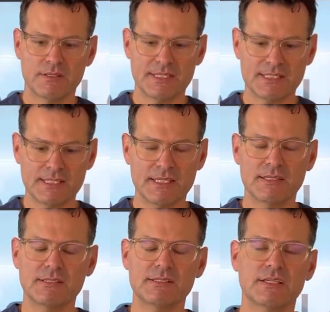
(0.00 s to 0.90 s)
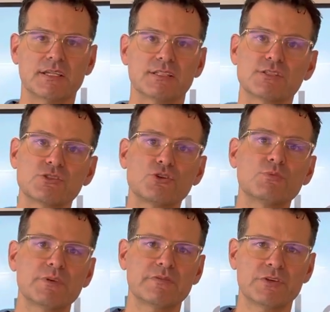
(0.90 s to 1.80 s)
This is the
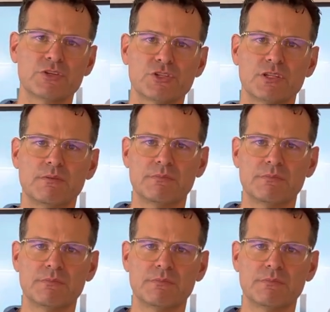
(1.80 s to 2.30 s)
consumer version,